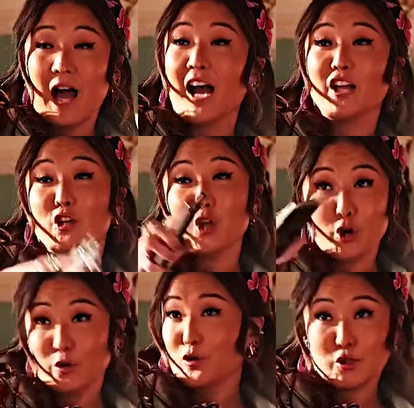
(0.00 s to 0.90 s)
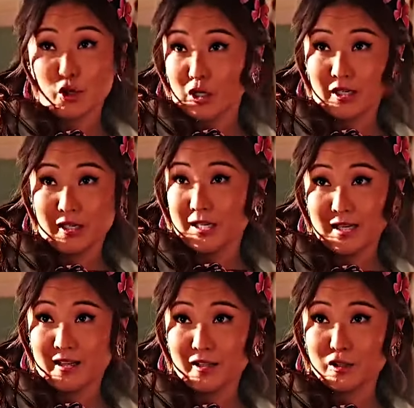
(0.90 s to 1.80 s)
I know you started an
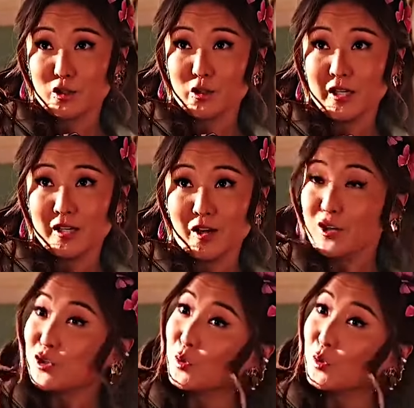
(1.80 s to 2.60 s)
Italian streak on